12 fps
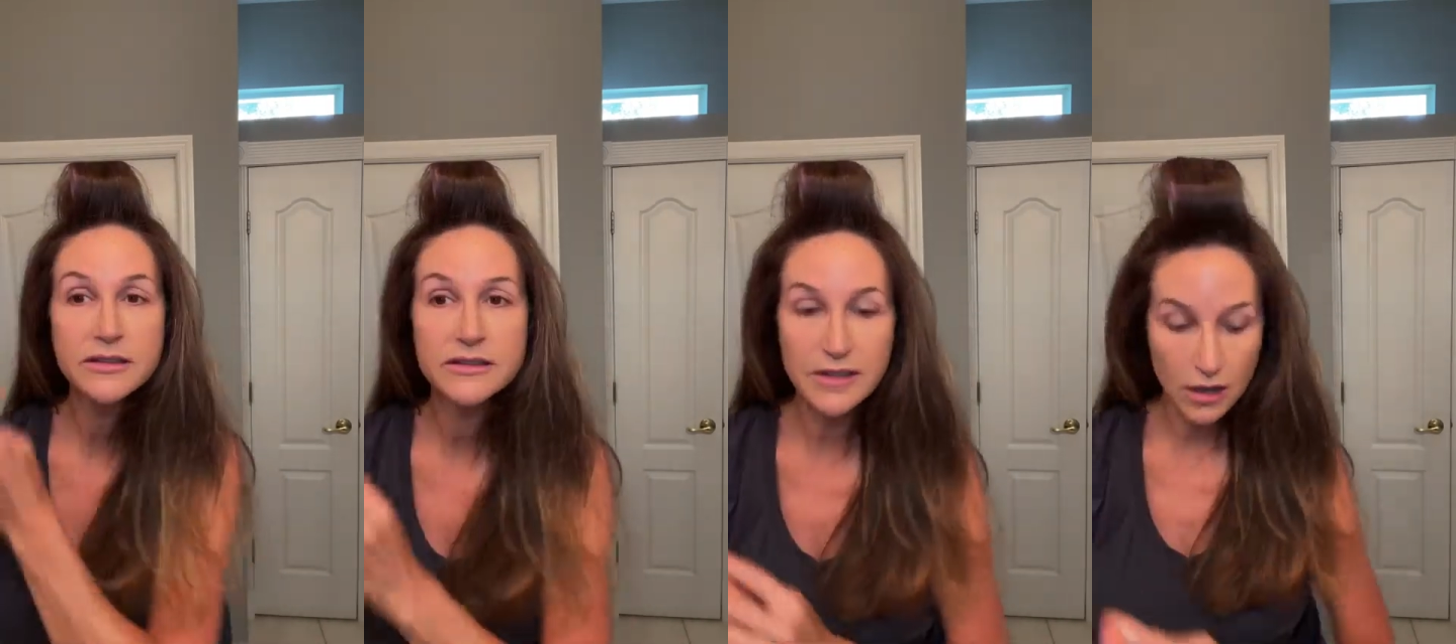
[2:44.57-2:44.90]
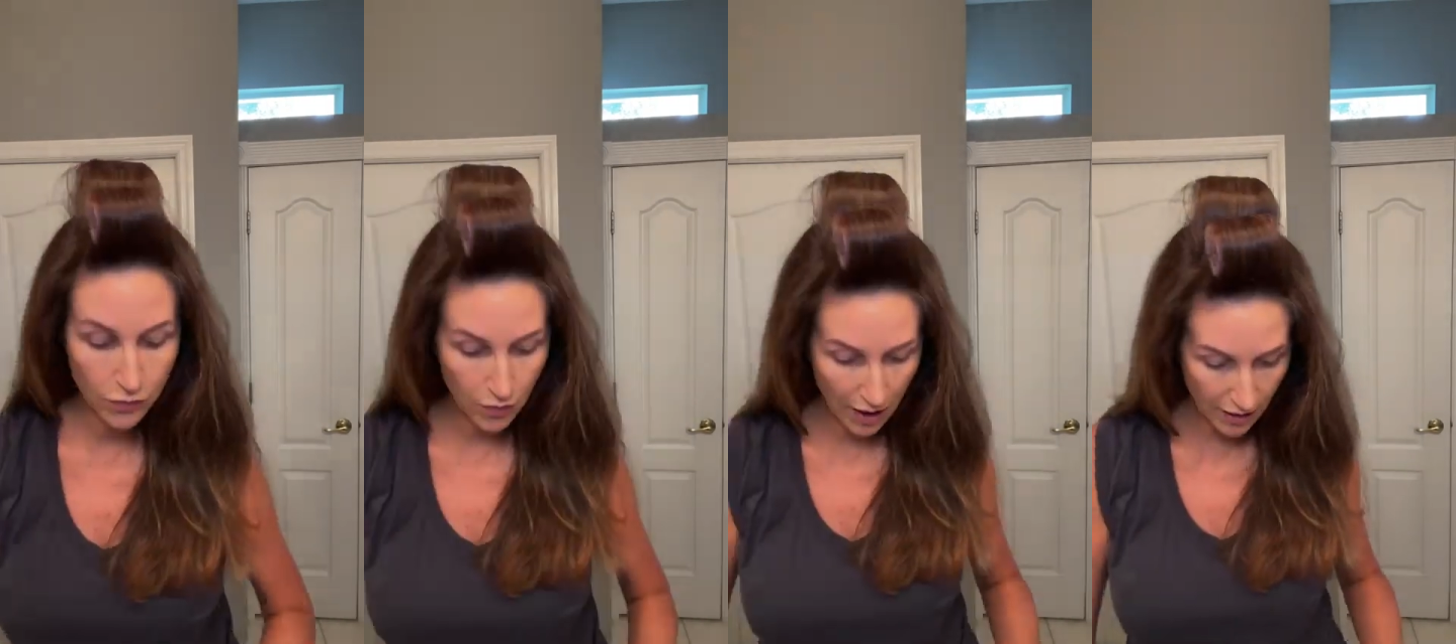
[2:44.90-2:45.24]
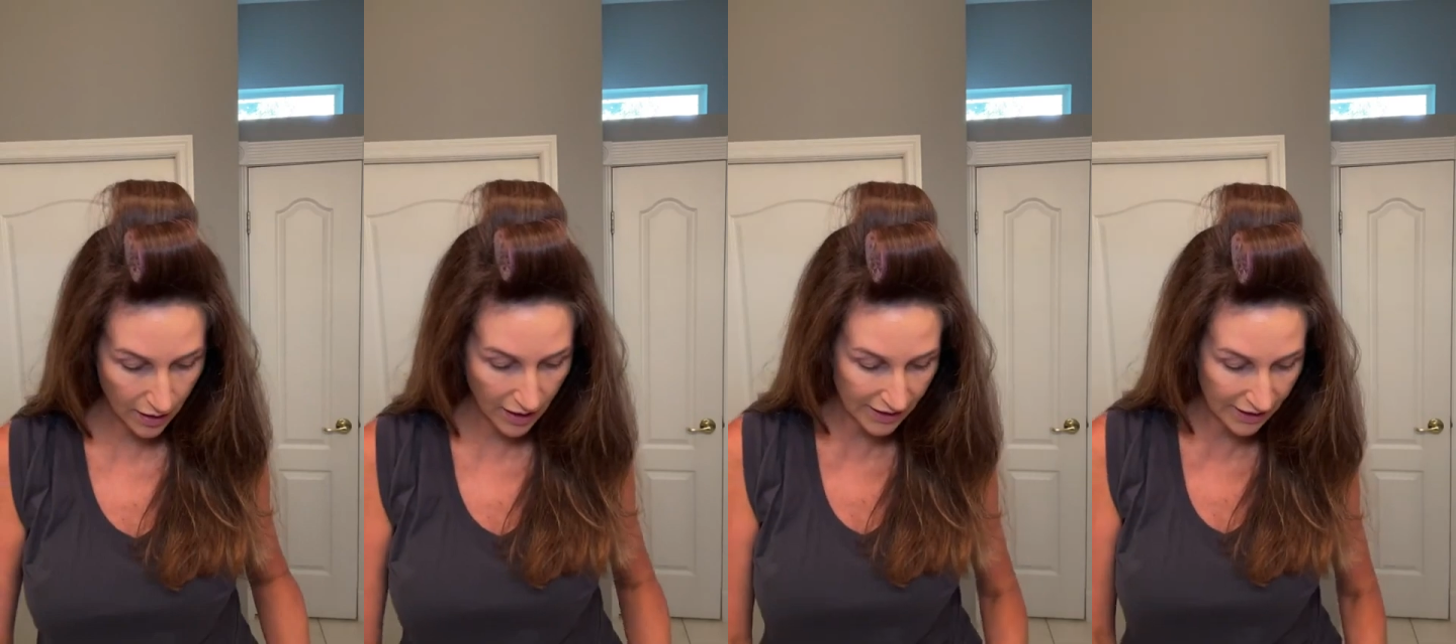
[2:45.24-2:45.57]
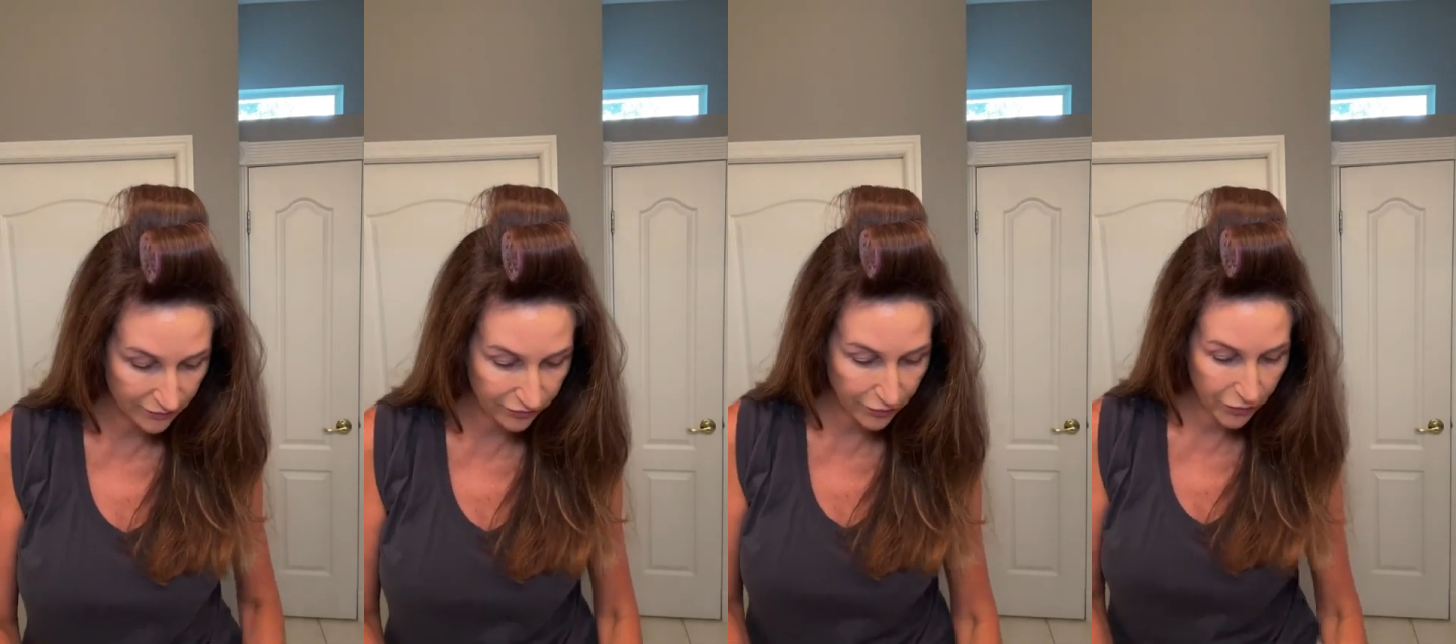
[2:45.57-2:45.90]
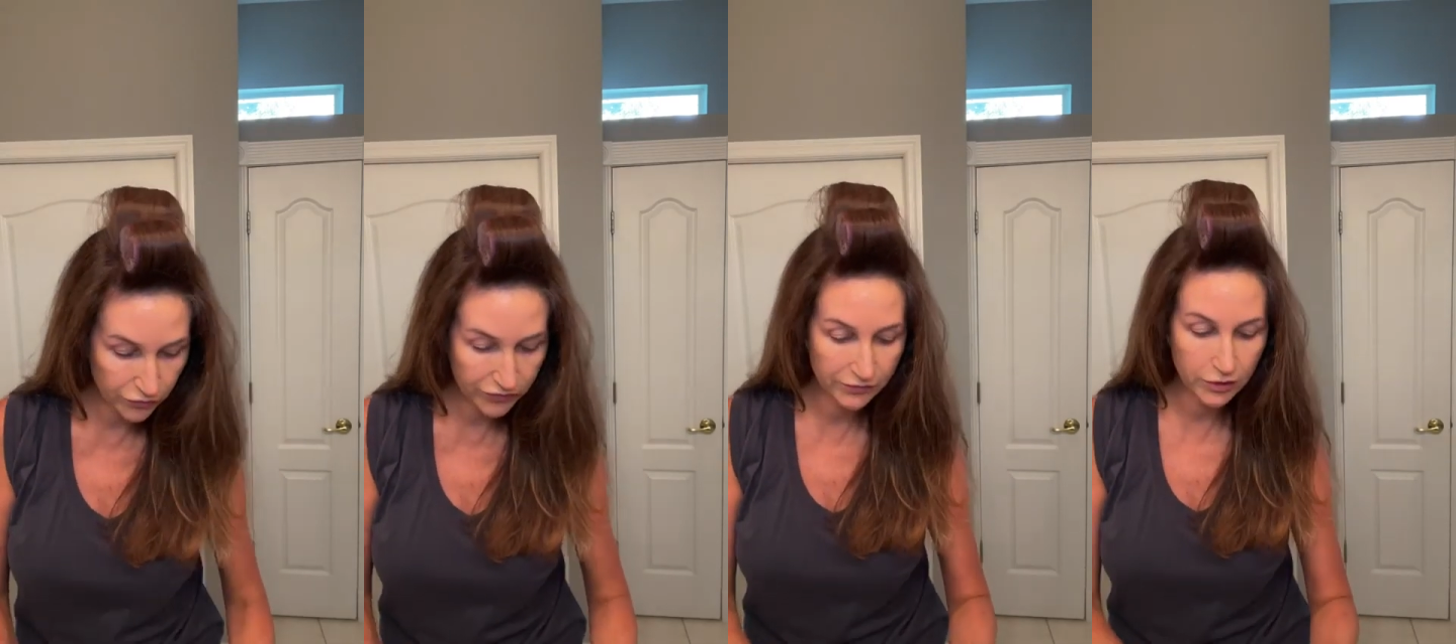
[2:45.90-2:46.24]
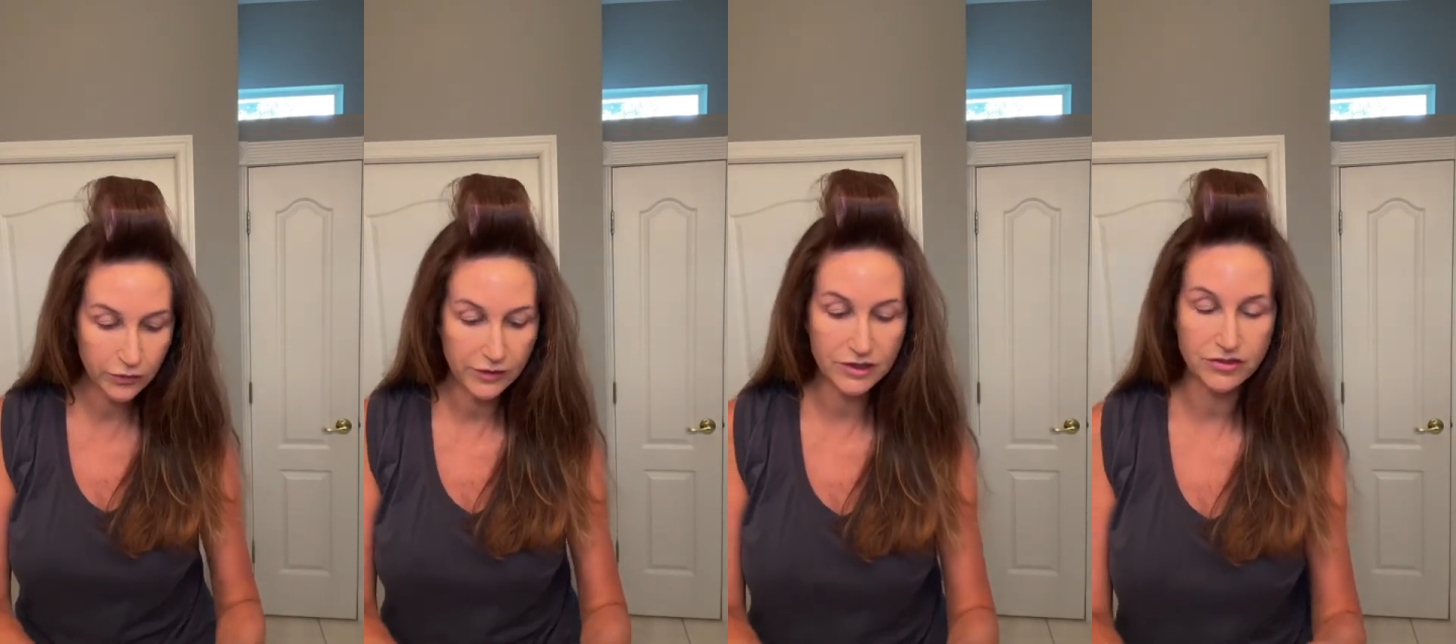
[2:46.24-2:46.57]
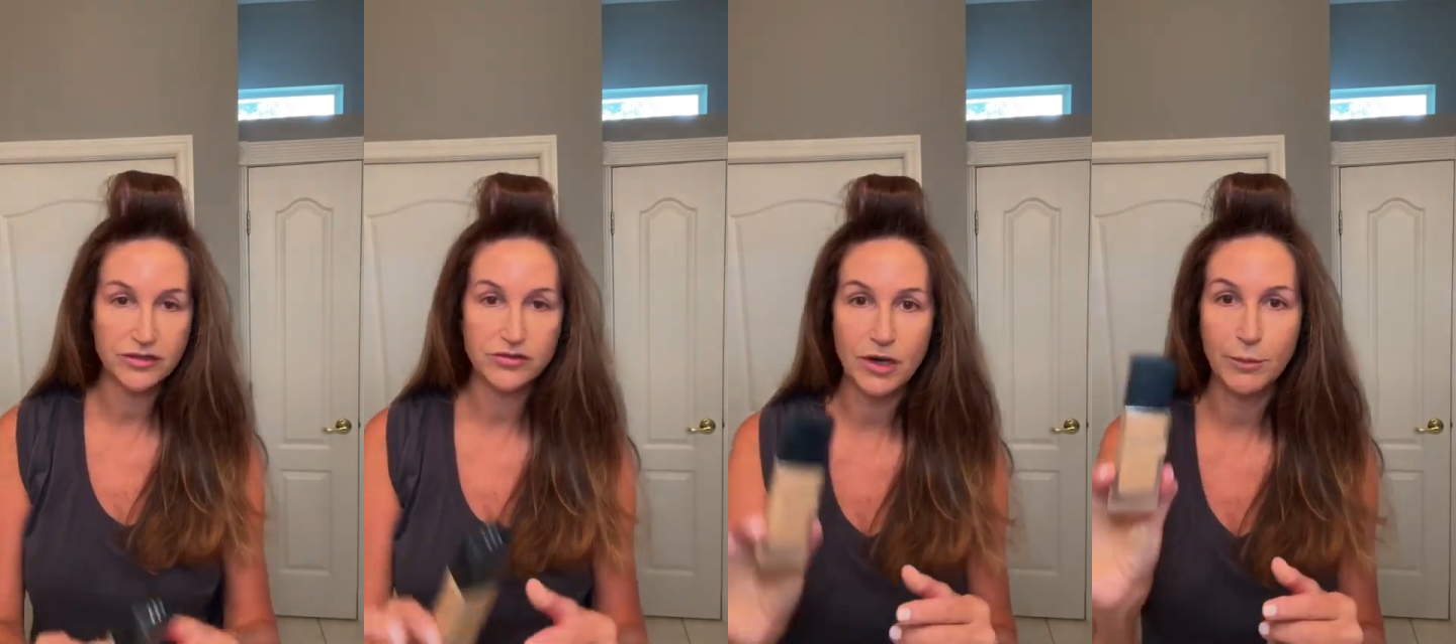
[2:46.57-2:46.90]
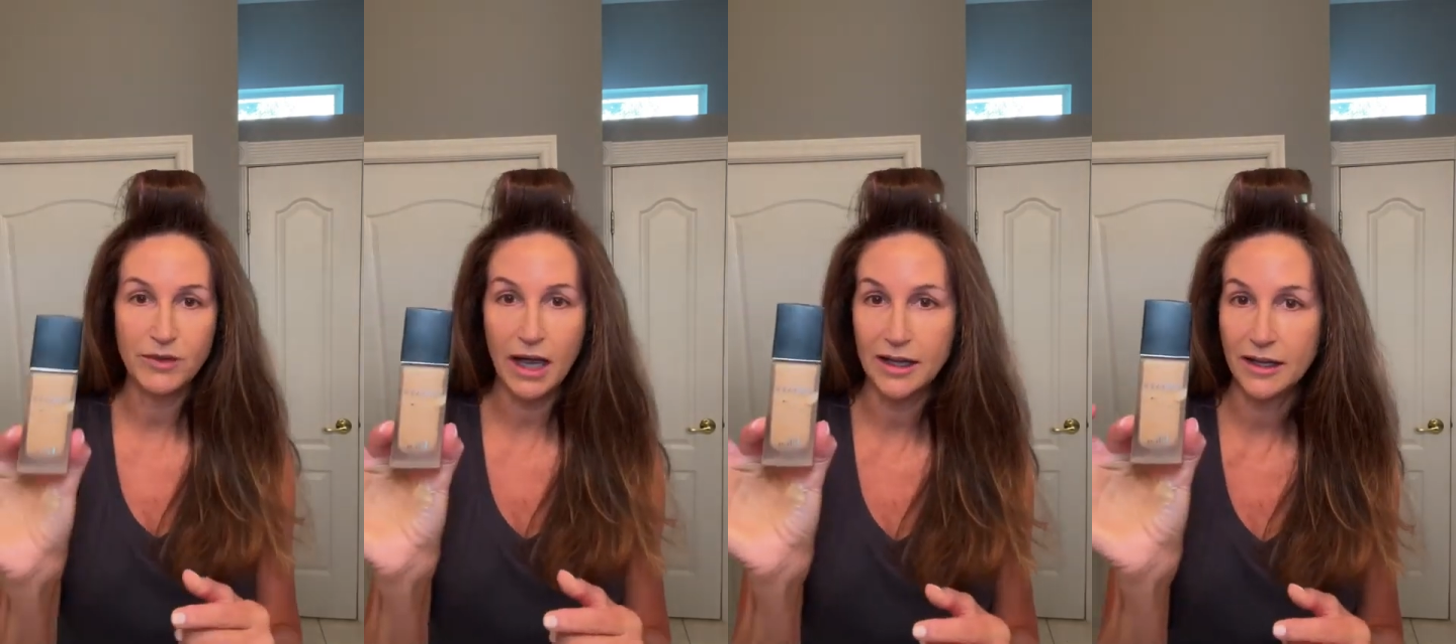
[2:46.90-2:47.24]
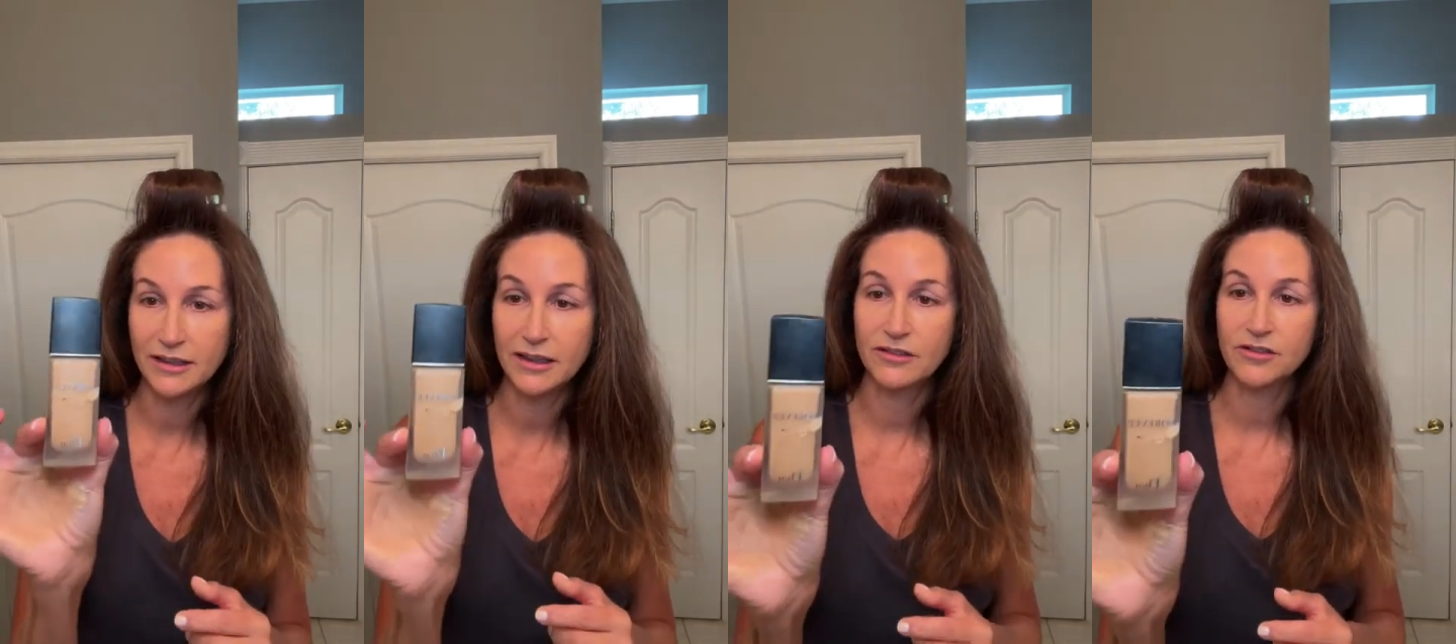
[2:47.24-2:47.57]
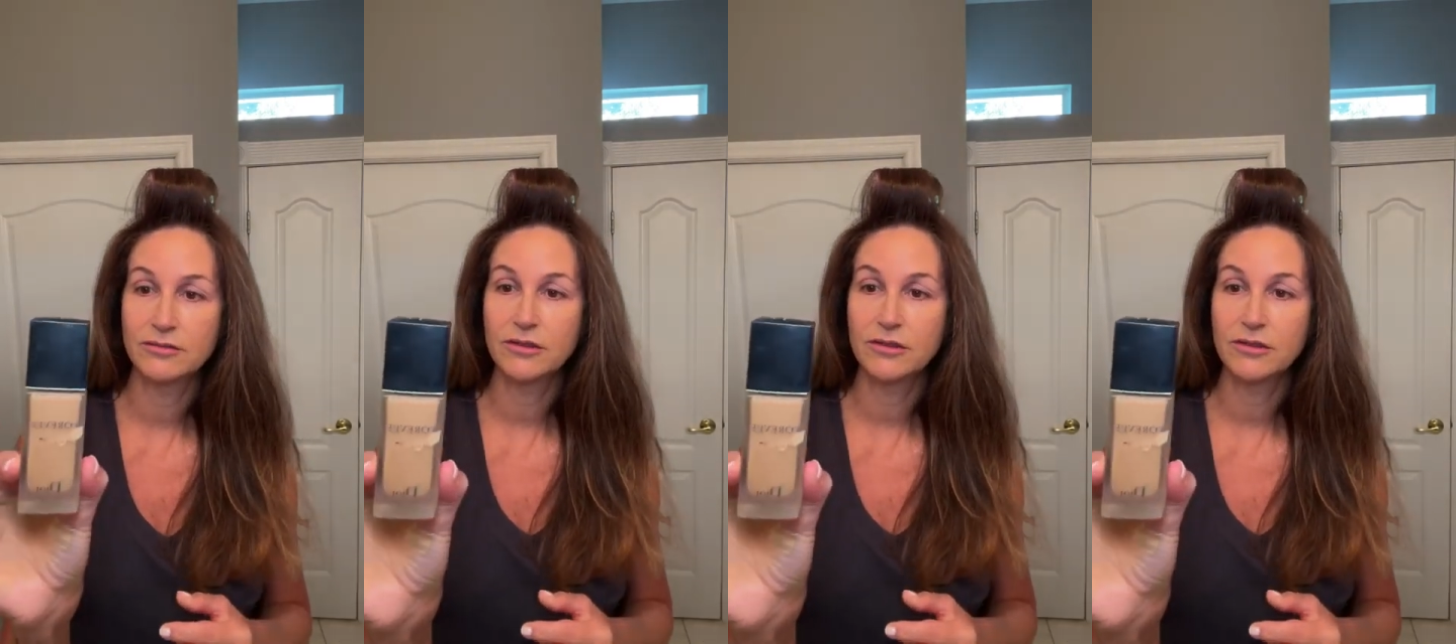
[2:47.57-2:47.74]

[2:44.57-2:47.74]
So again, for those of you that just dropped on